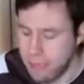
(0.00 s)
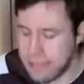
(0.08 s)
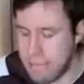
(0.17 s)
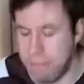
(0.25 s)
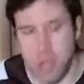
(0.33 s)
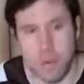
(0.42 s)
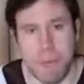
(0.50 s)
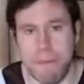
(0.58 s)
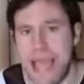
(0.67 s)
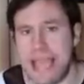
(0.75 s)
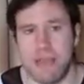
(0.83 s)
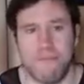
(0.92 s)
They both went
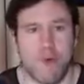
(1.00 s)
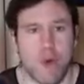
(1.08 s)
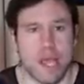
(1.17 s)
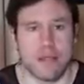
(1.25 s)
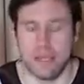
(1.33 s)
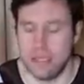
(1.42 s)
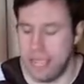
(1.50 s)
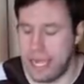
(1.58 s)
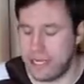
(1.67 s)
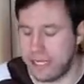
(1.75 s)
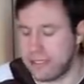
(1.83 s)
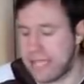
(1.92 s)
back and forth.
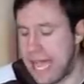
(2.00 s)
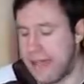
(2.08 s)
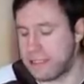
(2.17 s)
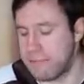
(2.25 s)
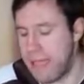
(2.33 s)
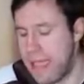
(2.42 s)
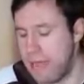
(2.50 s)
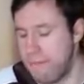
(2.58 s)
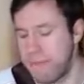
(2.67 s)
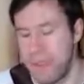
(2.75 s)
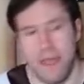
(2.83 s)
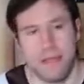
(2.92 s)
AJ Styles, man,
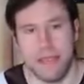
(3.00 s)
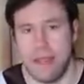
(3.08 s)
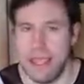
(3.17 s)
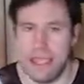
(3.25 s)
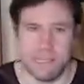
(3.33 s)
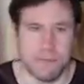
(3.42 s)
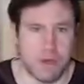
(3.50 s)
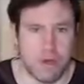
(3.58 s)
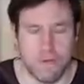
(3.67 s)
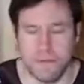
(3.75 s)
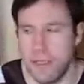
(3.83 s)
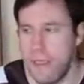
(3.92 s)
did his
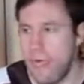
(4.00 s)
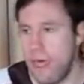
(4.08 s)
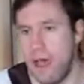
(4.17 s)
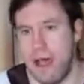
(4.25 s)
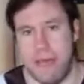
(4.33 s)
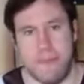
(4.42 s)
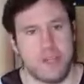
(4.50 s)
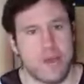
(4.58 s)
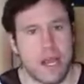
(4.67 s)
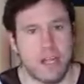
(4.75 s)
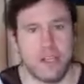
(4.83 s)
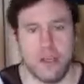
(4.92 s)
moves. He
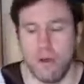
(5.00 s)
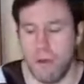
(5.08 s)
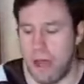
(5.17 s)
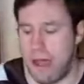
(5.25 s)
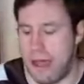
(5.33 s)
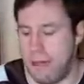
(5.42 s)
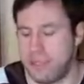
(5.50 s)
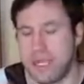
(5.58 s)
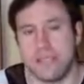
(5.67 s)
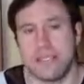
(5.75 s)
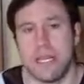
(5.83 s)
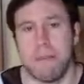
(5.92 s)
tried to do...
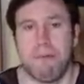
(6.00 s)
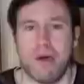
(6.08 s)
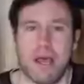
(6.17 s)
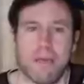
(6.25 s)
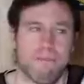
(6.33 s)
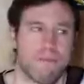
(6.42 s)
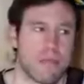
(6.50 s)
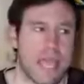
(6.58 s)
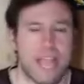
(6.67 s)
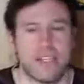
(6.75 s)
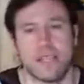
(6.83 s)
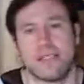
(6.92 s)
John Cena put
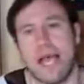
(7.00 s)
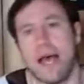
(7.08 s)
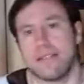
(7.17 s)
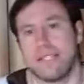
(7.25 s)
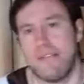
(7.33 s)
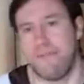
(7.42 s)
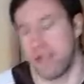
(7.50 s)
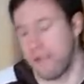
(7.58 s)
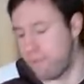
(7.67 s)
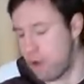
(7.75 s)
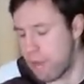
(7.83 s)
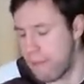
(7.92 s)
AJ Styles in the figure
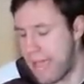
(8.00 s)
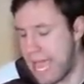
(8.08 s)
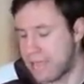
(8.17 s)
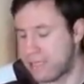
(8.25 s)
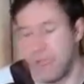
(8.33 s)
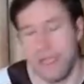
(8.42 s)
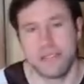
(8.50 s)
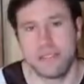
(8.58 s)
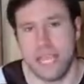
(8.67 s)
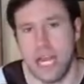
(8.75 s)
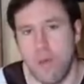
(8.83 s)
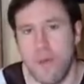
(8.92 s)
four match.
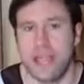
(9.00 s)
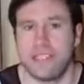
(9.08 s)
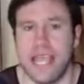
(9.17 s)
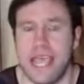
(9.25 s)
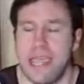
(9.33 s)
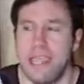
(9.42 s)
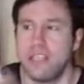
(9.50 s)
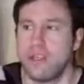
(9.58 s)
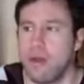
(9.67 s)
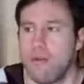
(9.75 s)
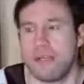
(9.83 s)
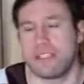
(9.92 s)
Cena wins it. He's
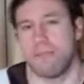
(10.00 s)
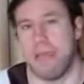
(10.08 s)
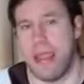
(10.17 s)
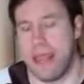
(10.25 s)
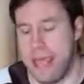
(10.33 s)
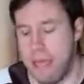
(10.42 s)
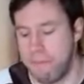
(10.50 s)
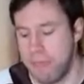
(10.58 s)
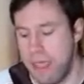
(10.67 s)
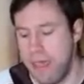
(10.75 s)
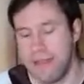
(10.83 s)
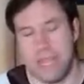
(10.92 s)
going to WrestleMania.
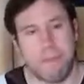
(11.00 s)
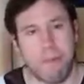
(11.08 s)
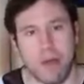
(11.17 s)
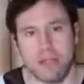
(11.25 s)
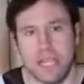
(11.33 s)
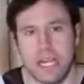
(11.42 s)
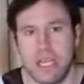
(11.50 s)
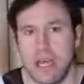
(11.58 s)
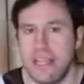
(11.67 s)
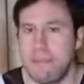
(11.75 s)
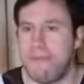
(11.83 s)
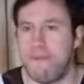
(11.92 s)
They both did
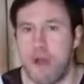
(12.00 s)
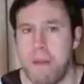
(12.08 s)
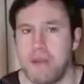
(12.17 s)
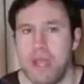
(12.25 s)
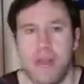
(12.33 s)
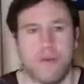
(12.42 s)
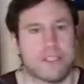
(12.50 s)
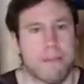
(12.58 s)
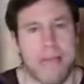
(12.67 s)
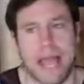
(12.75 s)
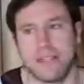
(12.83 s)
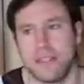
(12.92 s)
good. They performed good. It was the
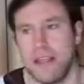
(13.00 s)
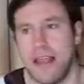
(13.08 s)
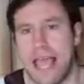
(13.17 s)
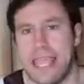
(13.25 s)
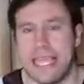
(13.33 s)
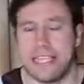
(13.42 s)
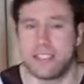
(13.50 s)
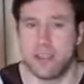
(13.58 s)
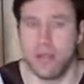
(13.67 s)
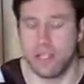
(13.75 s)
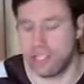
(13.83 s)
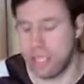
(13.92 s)
match of the night. It
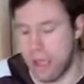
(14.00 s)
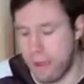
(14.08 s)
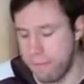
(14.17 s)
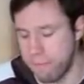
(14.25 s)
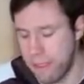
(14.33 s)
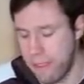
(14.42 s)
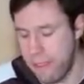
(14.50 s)
stole the show.